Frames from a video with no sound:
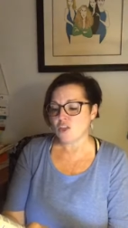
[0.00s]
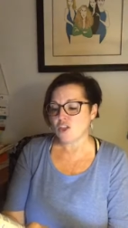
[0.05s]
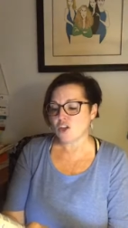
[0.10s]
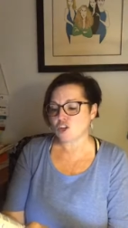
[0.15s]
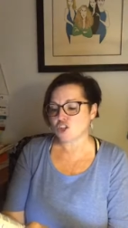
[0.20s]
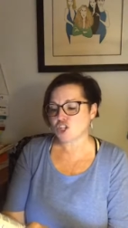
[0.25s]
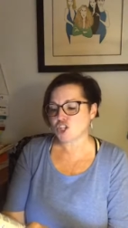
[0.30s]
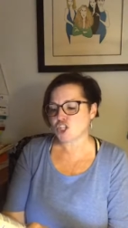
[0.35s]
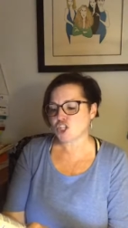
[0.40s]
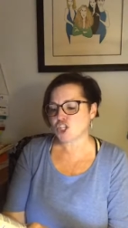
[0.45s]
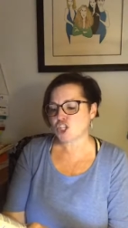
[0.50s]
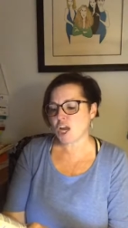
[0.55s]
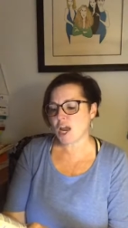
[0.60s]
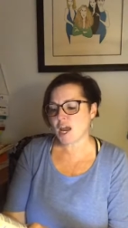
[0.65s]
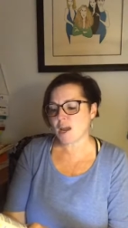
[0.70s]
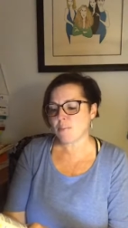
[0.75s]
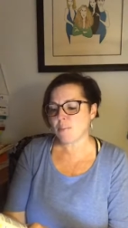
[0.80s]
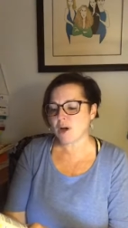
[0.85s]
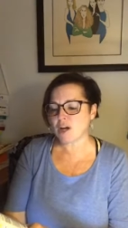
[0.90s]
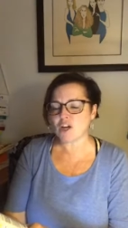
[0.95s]
There's
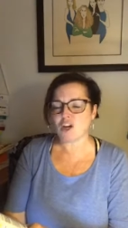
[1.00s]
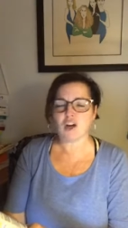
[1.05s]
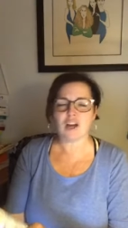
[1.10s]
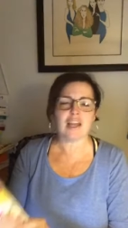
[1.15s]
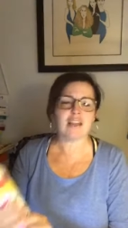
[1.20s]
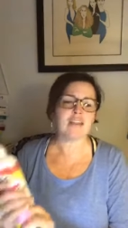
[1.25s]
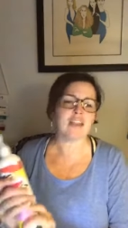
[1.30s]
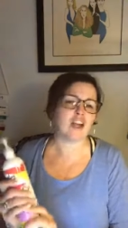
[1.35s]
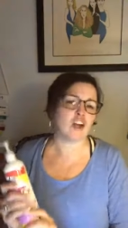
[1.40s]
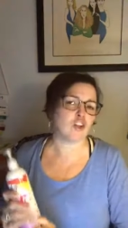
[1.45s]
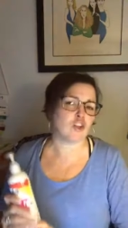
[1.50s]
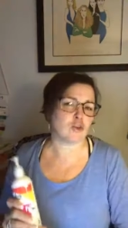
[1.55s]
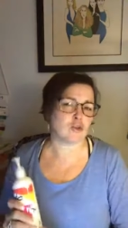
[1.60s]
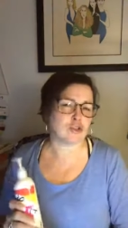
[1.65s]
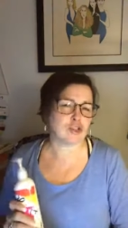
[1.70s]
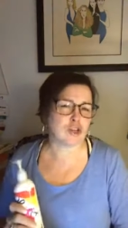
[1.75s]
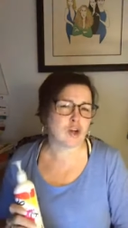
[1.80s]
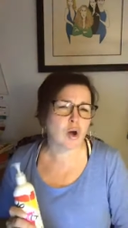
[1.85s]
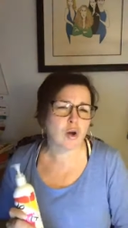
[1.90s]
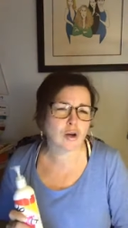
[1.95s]
shea butter in there.
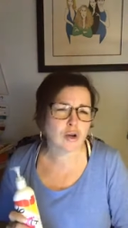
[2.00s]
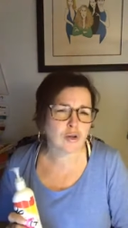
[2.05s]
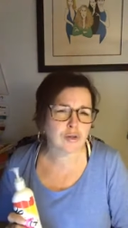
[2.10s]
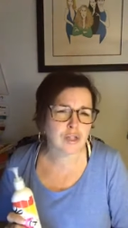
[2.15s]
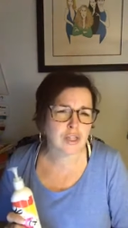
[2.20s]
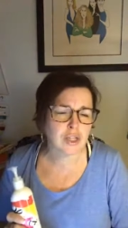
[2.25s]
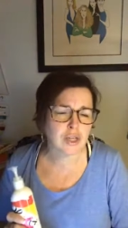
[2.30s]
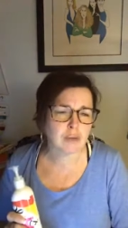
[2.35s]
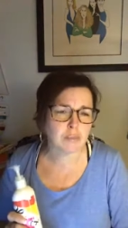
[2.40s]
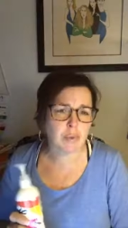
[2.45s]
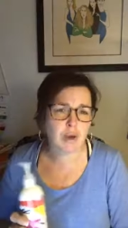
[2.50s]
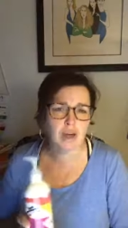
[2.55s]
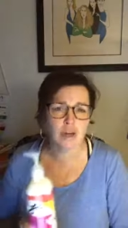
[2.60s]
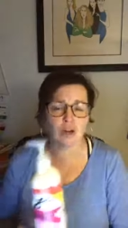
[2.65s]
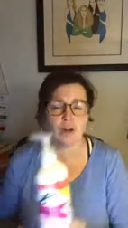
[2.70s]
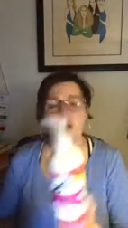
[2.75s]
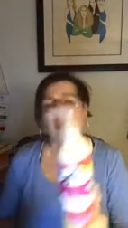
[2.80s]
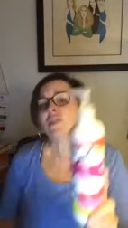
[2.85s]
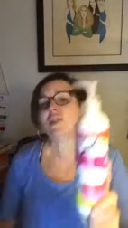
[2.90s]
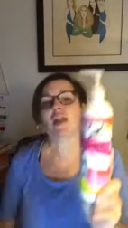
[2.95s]
There's cocoa seed
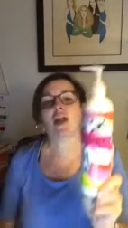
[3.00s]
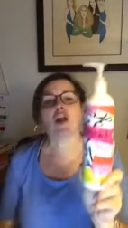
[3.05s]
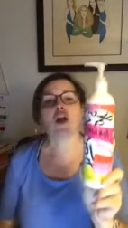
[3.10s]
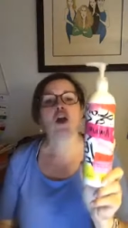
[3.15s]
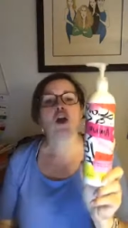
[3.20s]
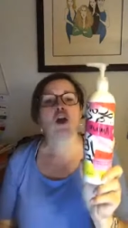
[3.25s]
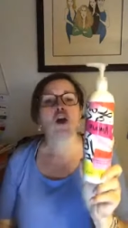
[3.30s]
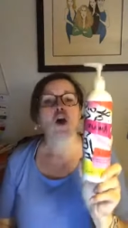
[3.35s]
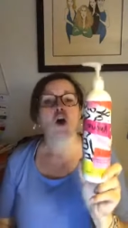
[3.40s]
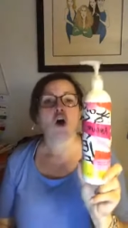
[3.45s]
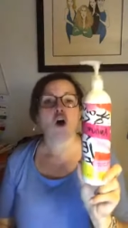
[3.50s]
butter in there.